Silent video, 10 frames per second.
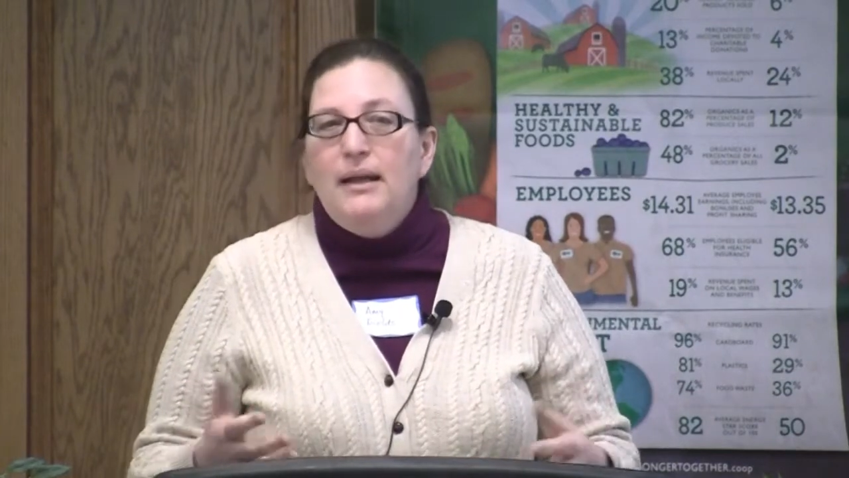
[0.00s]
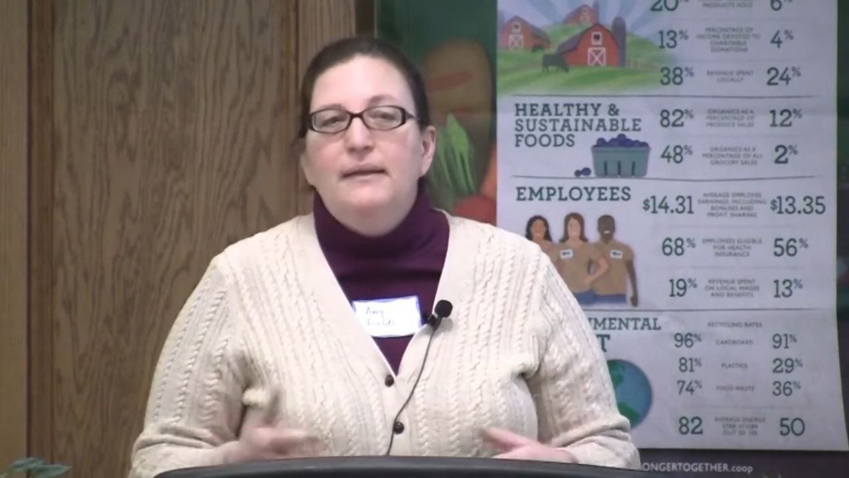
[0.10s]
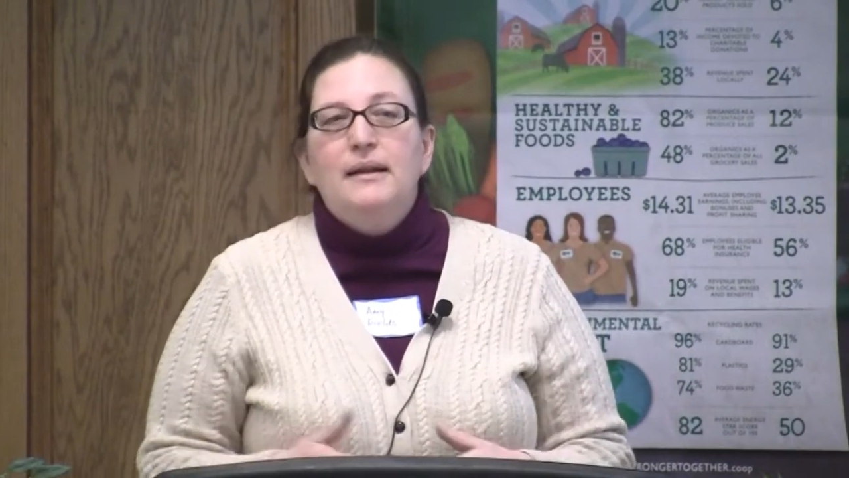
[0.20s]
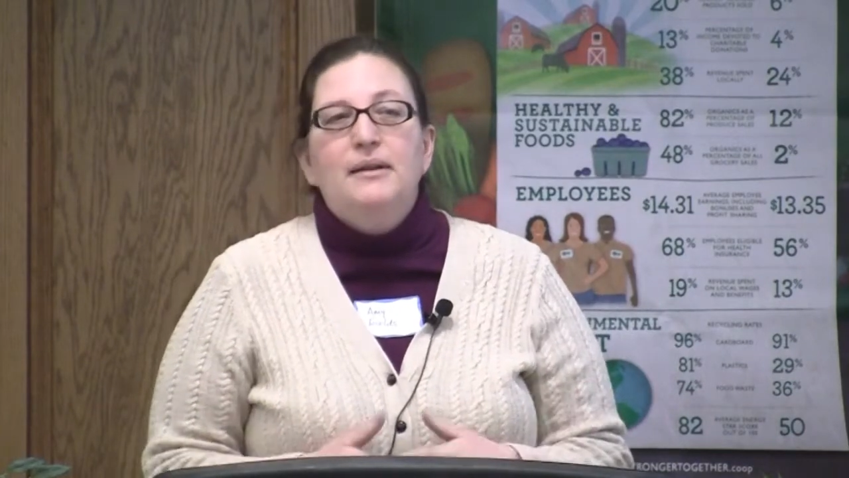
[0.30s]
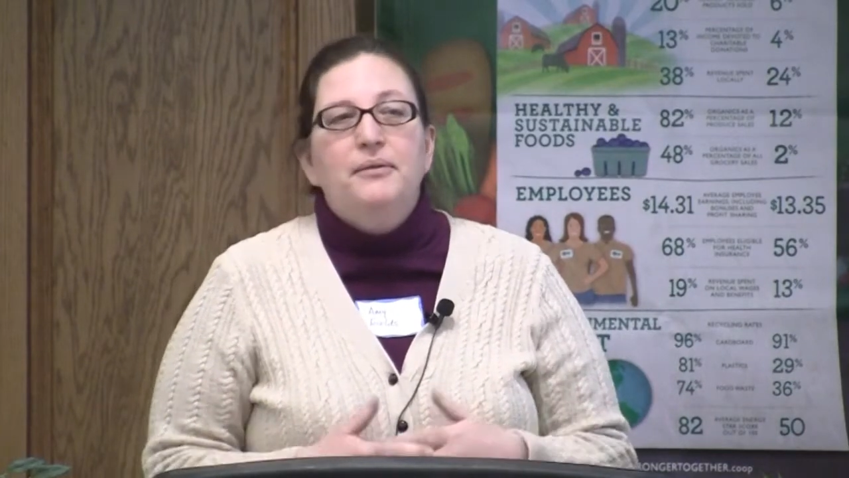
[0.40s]

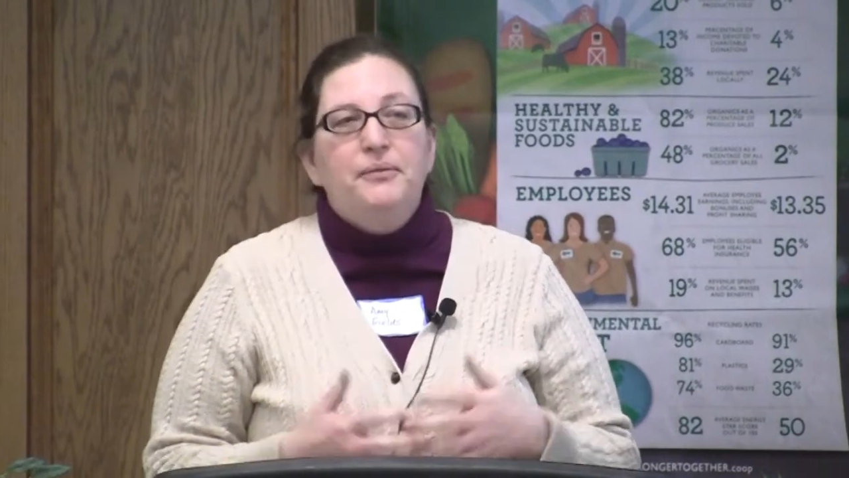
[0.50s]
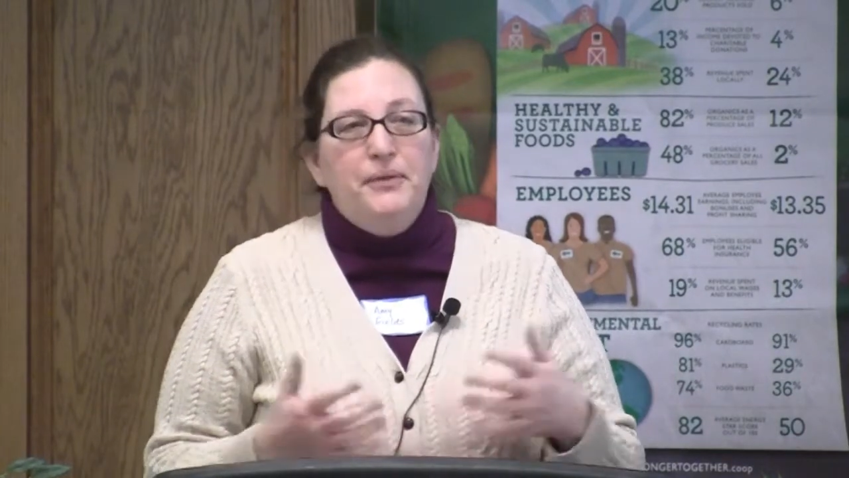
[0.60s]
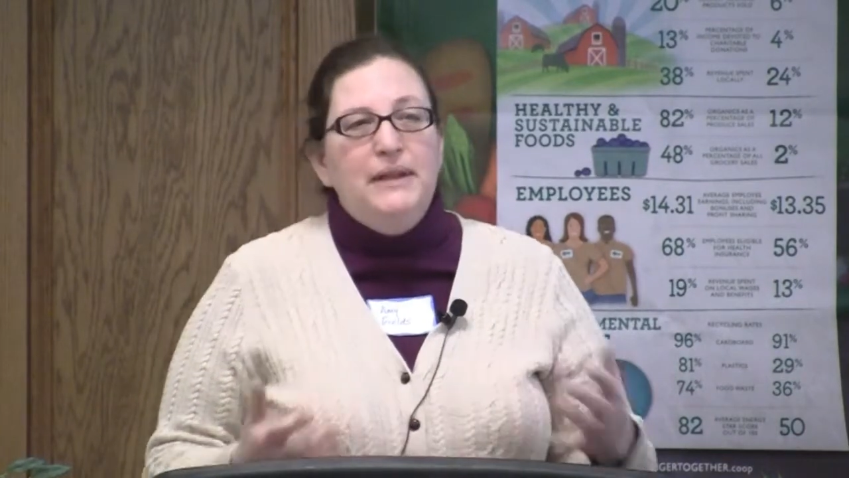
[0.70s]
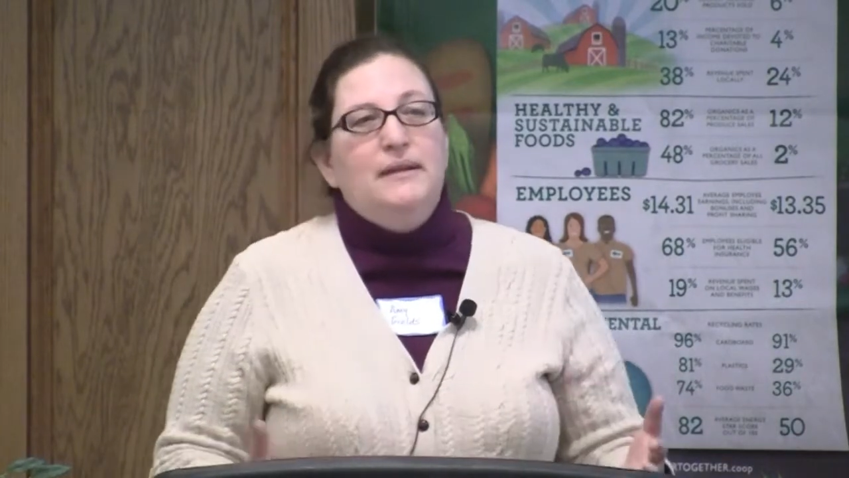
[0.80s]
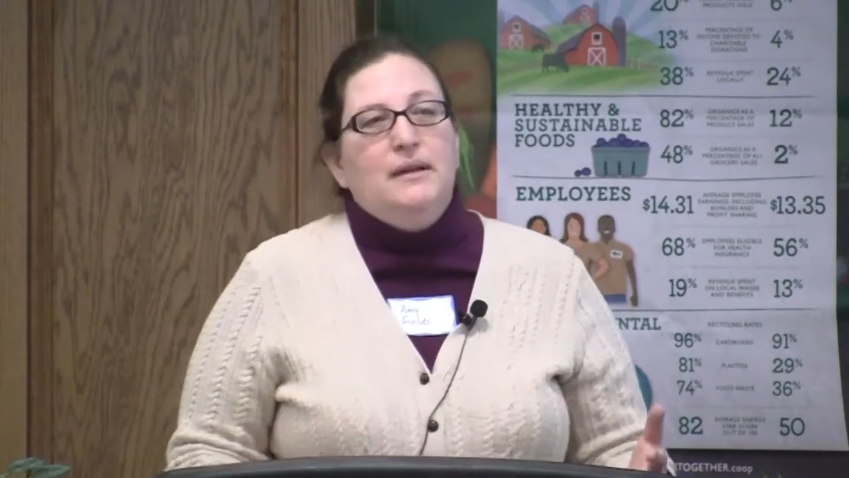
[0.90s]
as in a
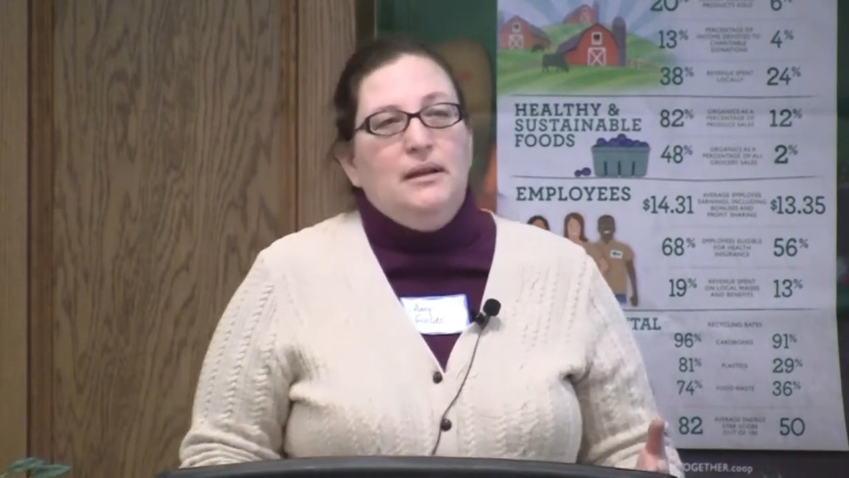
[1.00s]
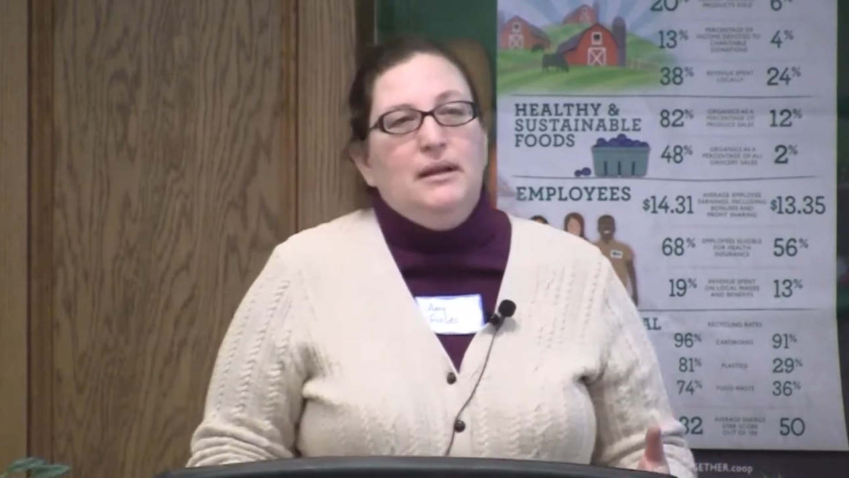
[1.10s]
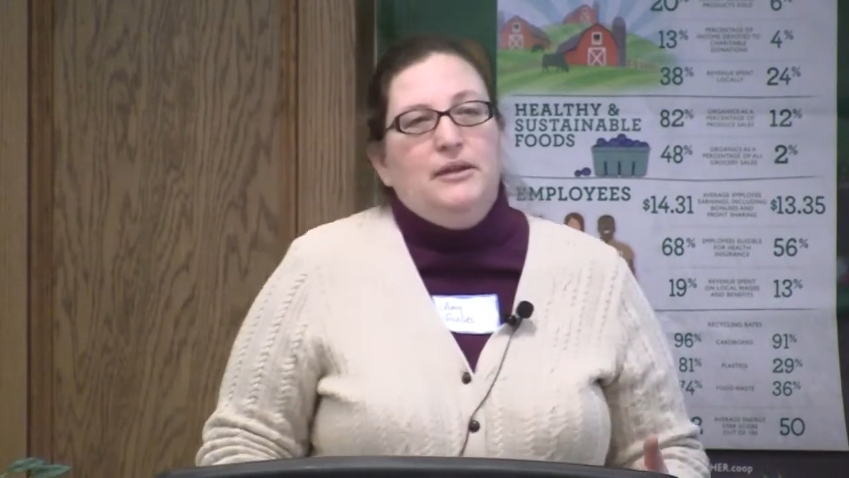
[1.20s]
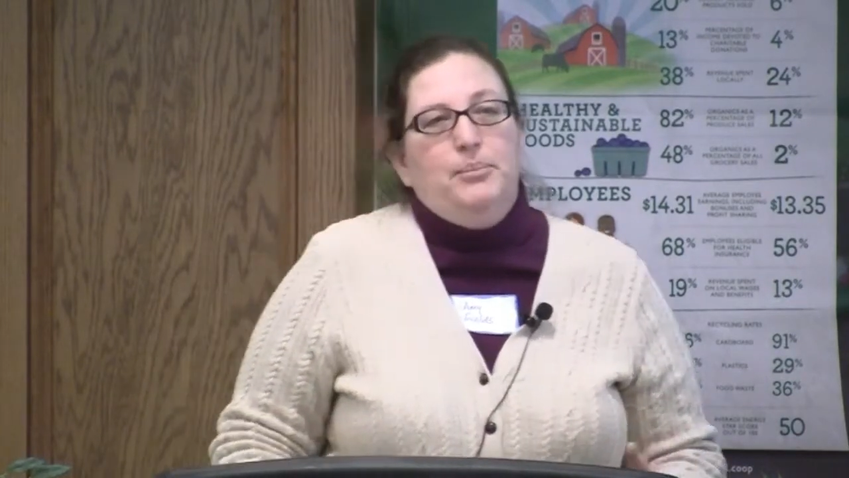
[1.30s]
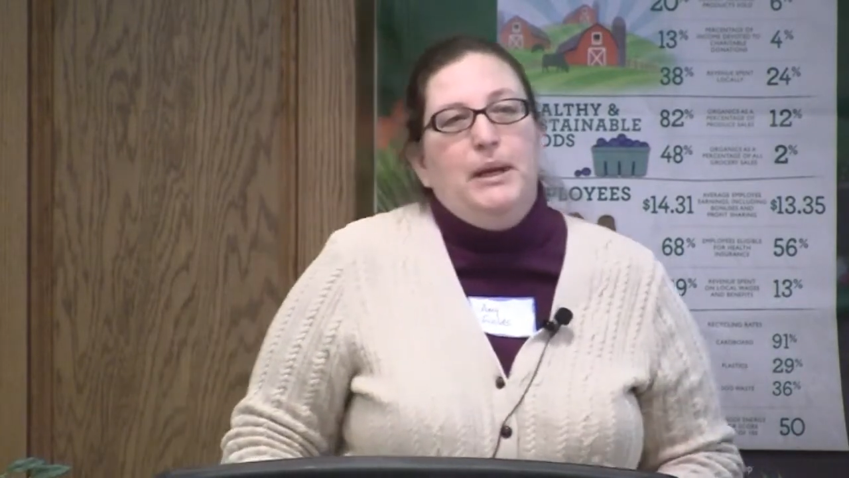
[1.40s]
physical
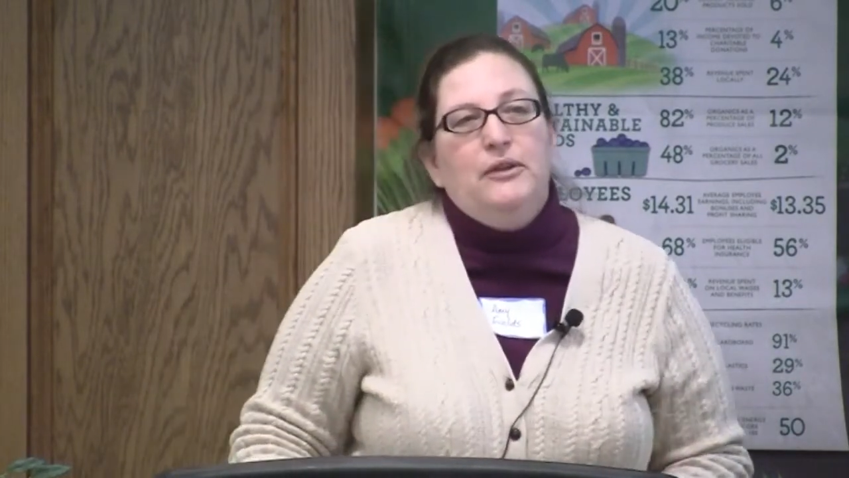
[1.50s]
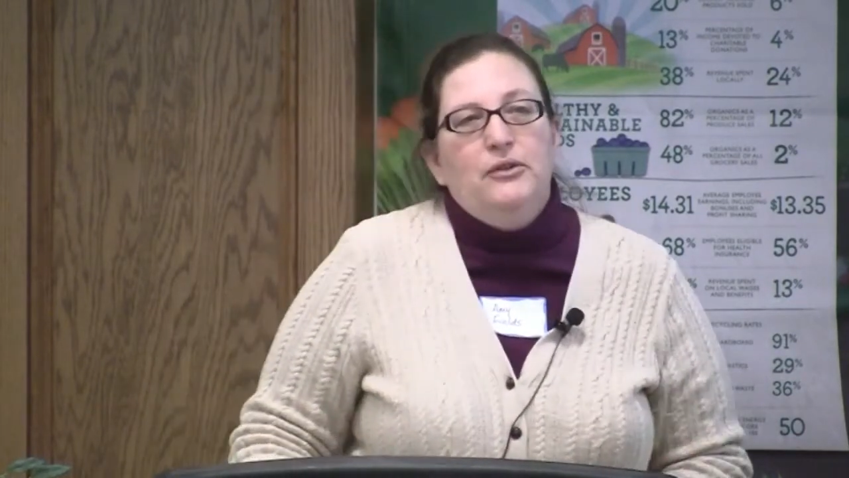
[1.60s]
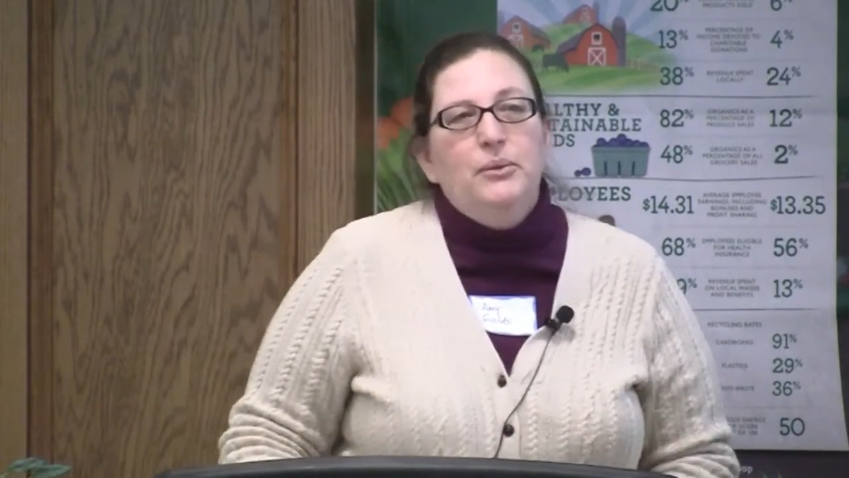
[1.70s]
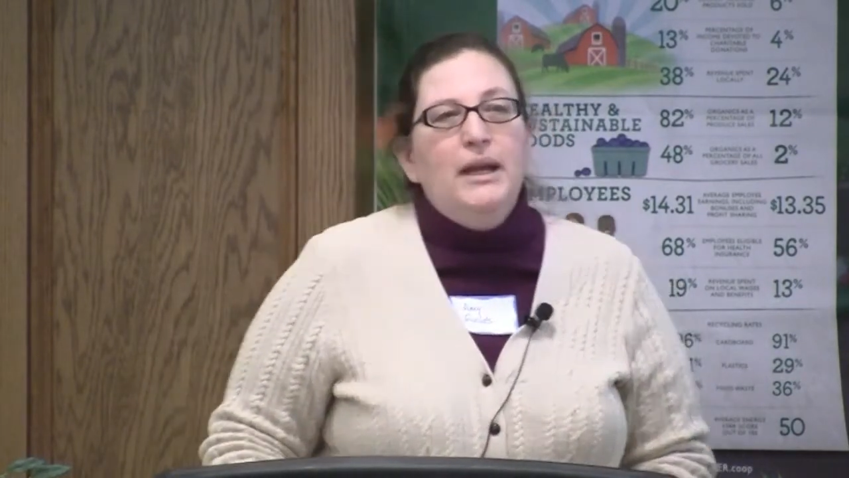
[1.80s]
expansion.